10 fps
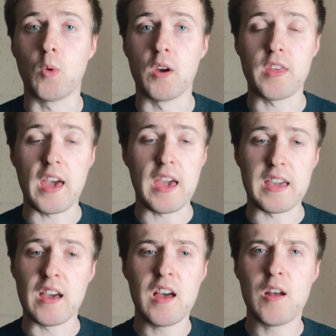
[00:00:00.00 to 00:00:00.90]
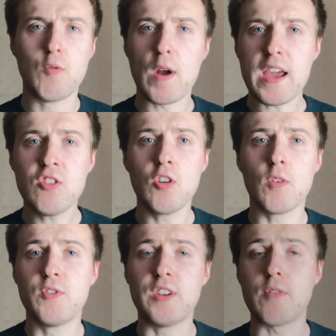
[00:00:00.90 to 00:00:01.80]
with a range
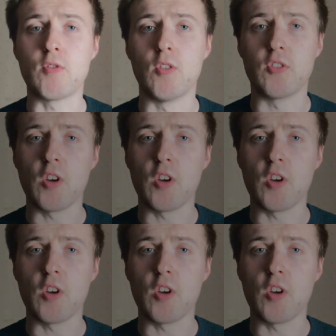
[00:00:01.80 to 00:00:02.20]
of different